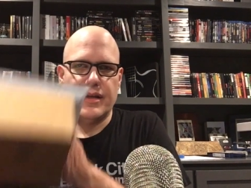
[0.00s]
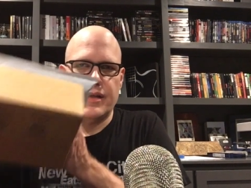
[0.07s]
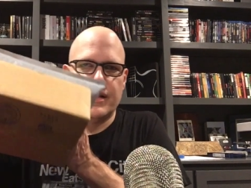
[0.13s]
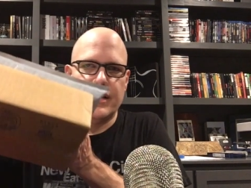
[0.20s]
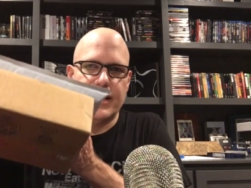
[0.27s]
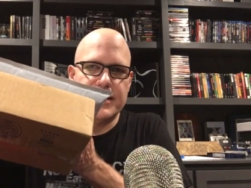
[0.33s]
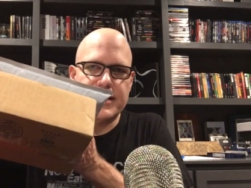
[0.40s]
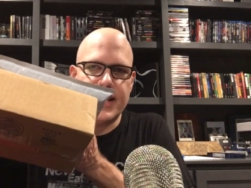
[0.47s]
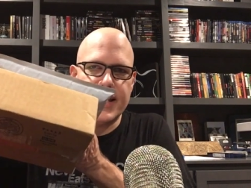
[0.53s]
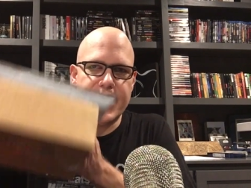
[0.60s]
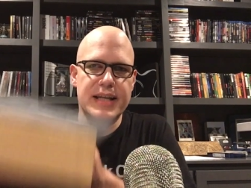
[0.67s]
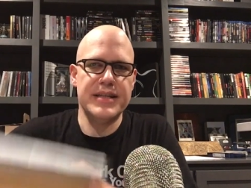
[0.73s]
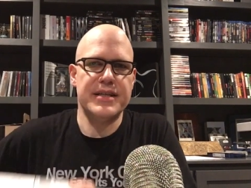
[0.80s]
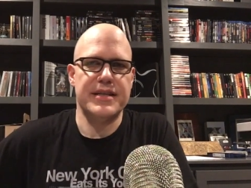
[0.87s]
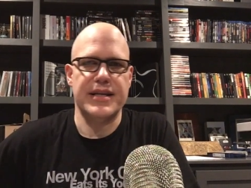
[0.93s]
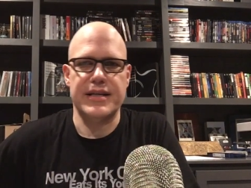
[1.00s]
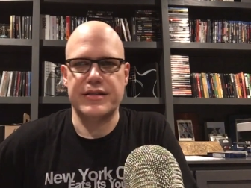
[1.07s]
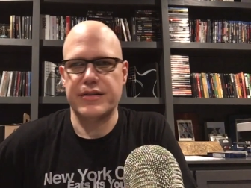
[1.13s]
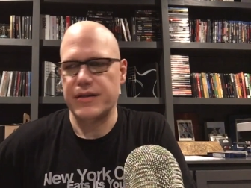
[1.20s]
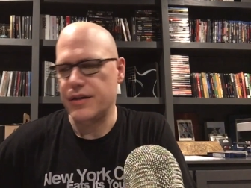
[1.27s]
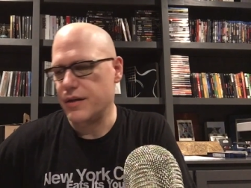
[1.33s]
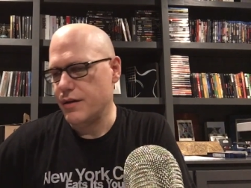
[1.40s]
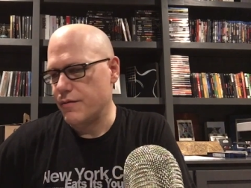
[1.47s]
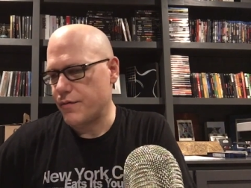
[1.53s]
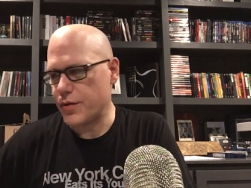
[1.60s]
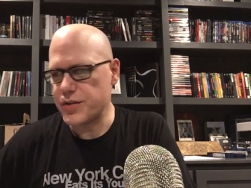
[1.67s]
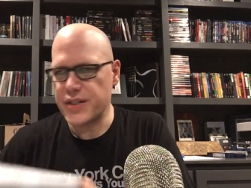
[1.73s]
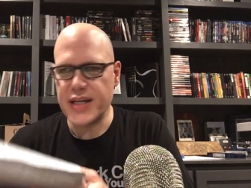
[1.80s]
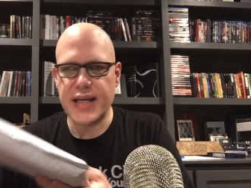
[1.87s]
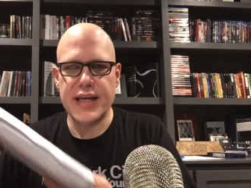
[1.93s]
Let's get into this.
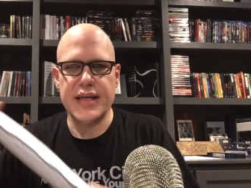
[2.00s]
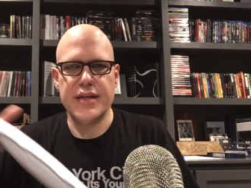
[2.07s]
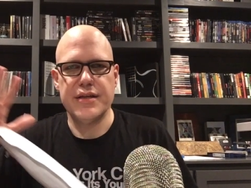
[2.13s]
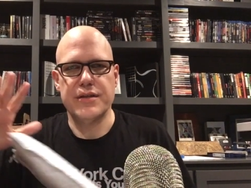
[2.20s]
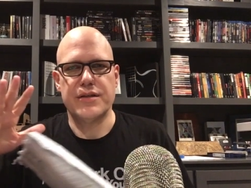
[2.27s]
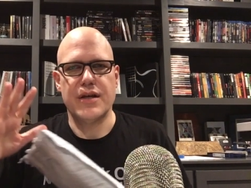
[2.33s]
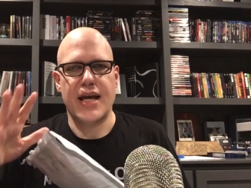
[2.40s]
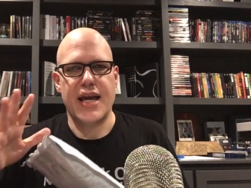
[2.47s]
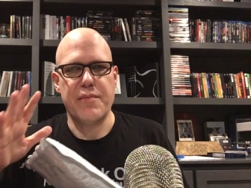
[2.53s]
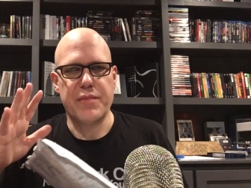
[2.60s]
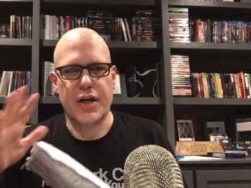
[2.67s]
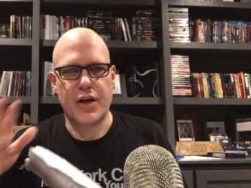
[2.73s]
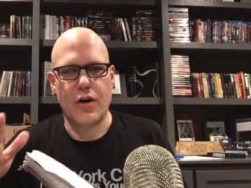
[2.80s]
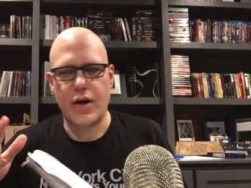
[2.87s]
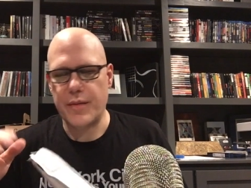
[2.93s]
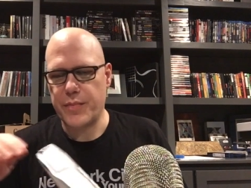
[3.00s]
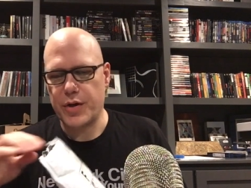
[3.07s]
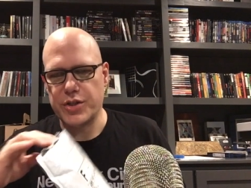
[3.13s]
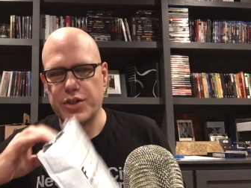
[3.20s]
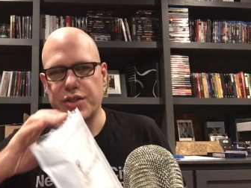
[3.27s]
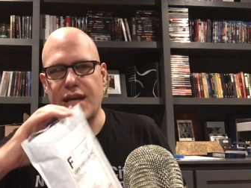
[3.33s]
First thing is a Mercari purchase.